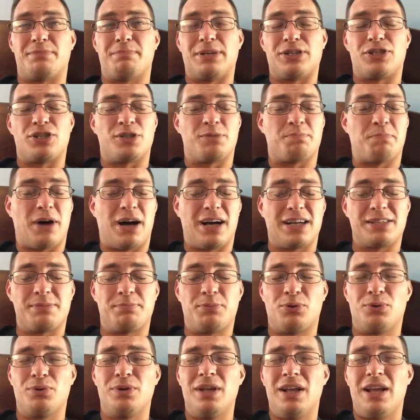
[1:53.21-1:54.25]
much as
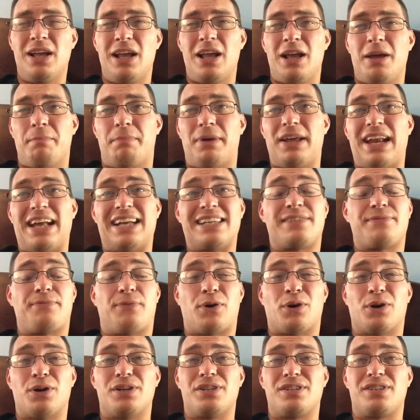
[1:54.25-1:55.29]
possible, but as
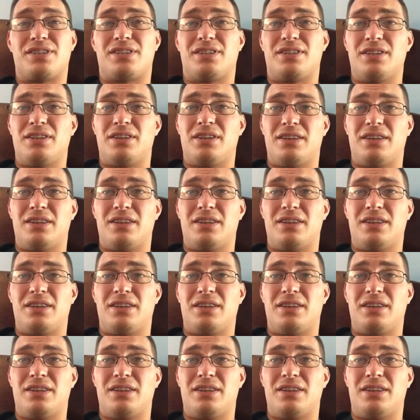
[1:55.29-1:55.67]
far as